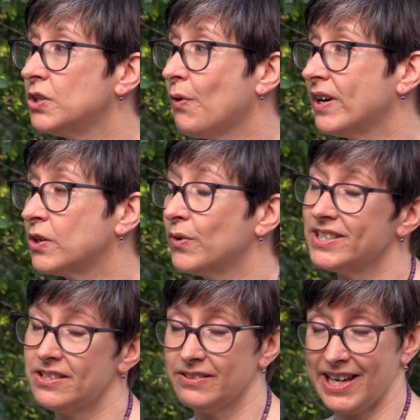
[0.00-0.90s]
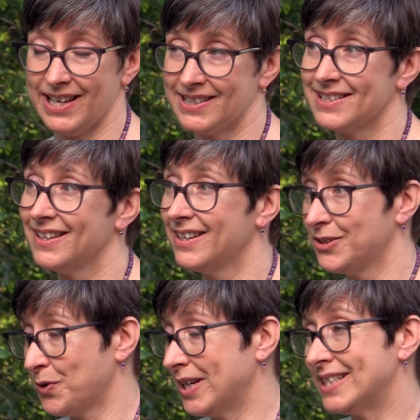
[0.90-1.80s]
you aren't going to get
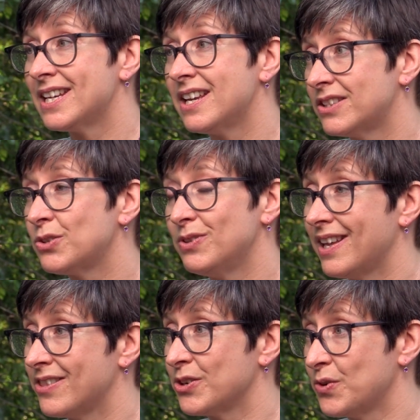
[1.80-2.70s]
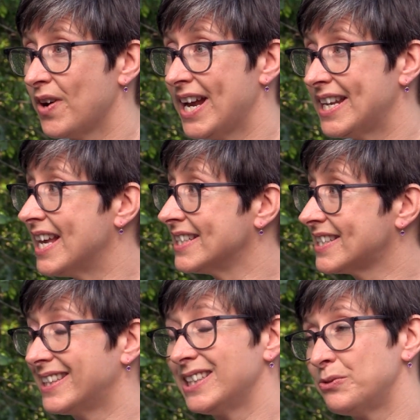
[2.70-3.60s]
right to another grade and
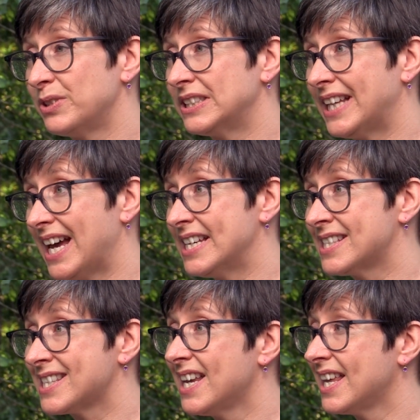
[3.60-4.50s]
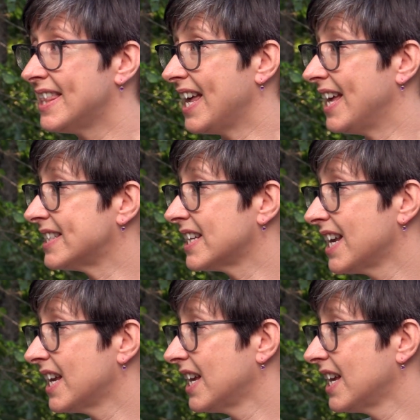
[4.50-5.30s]
suddenly realize that